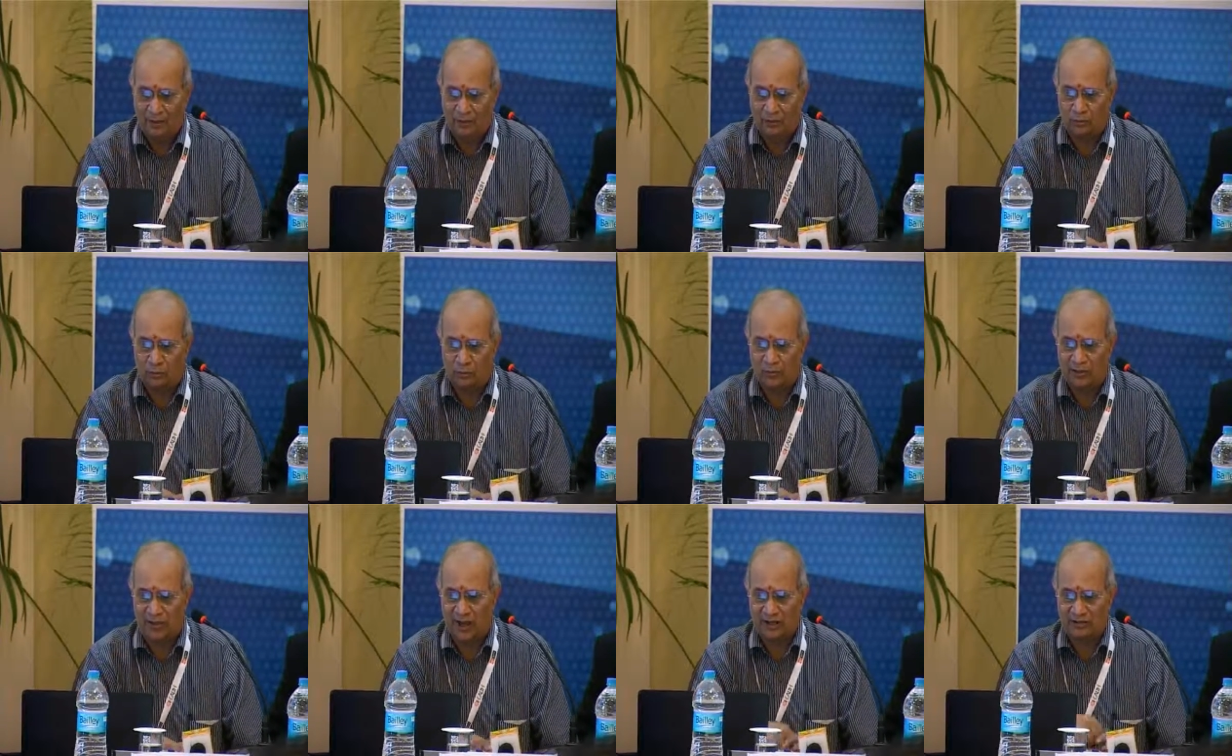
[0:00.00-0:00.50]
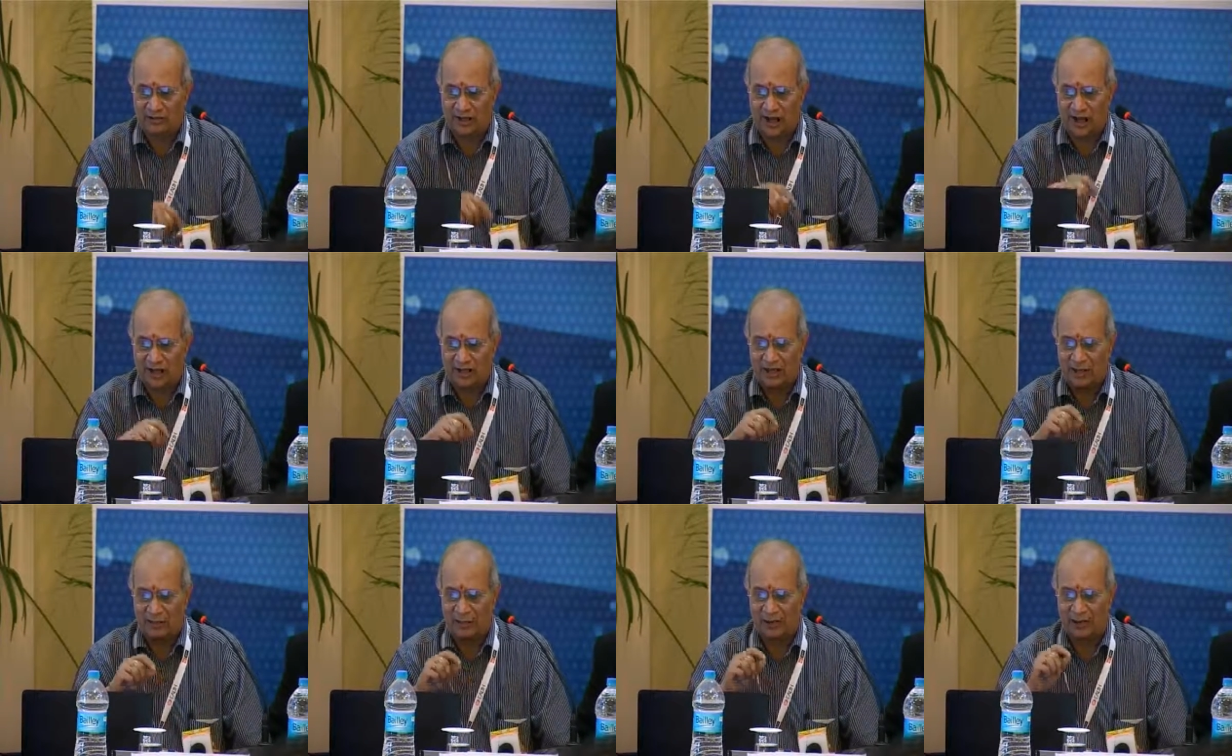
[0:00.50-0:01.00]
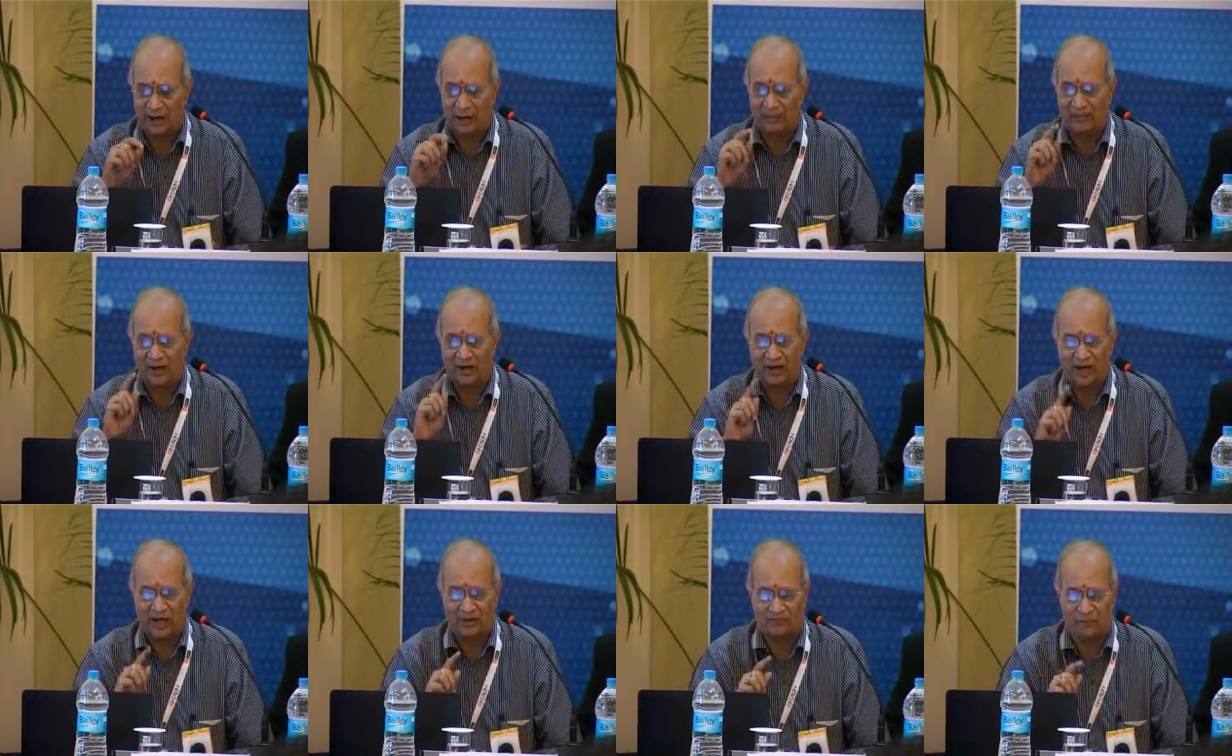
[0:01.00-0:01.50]
Don't let strategy become
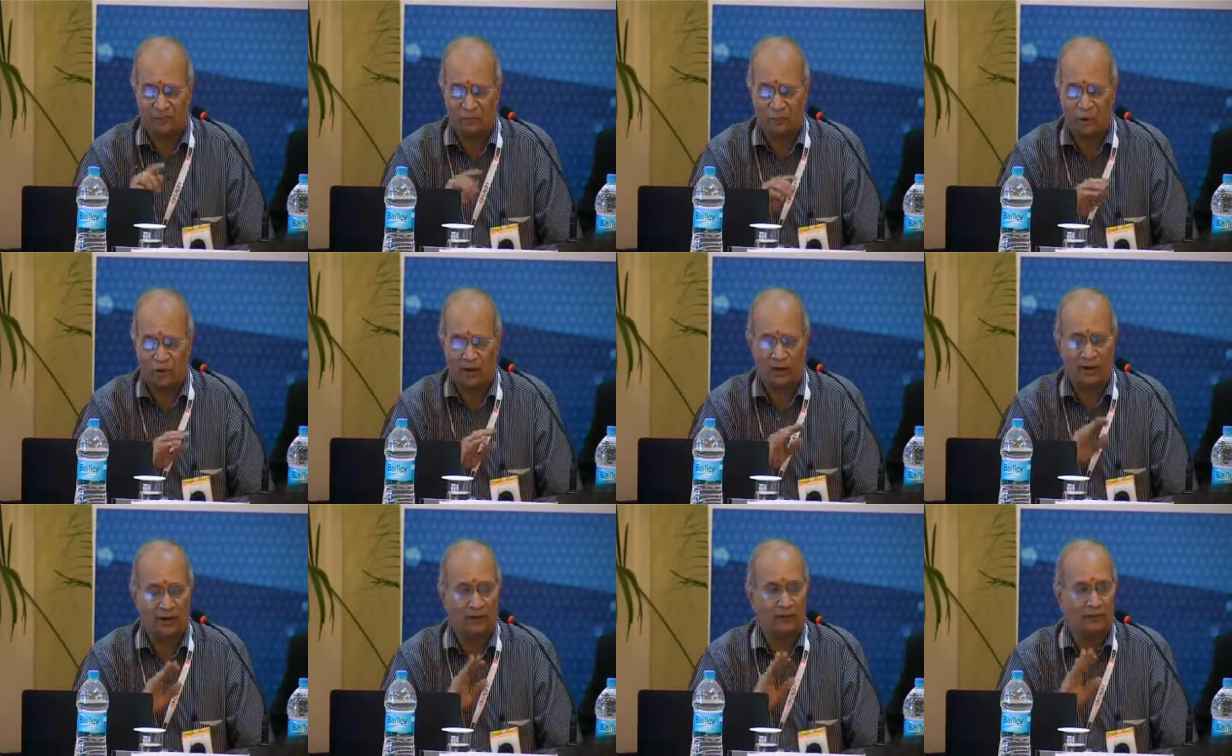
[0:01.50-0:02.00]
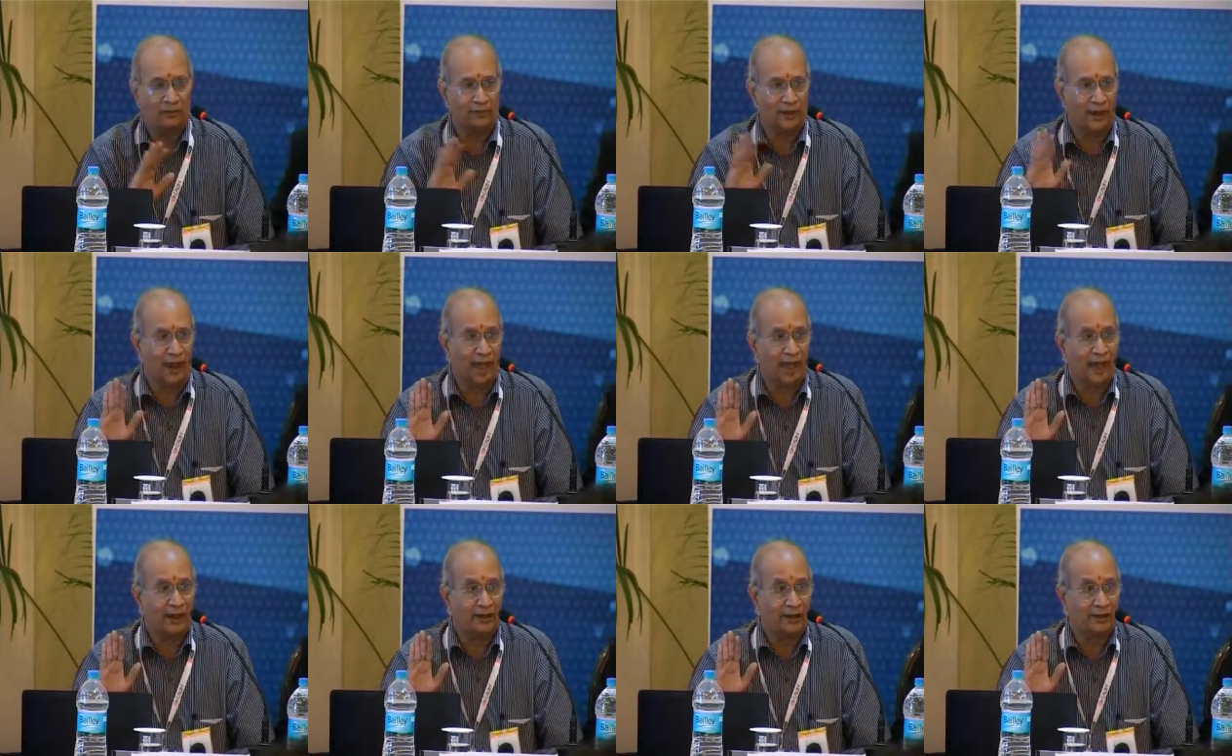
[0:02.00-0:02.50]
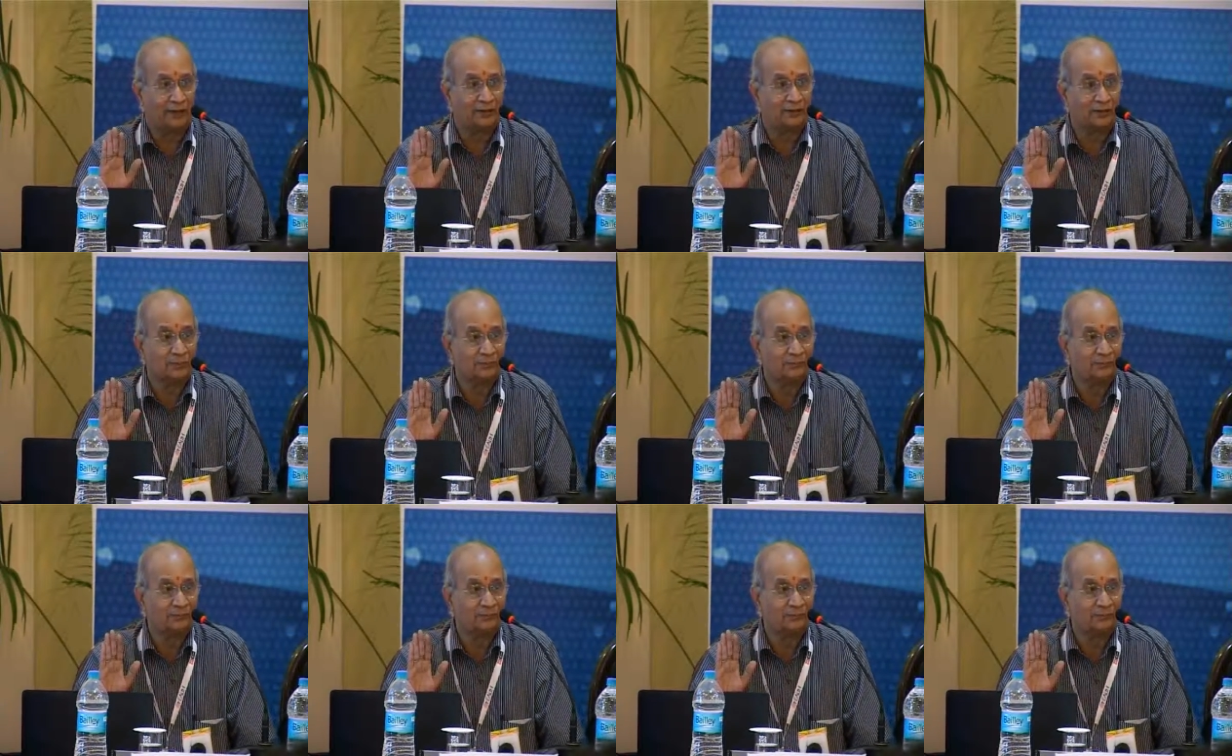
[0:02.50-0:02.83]
detached from local realities.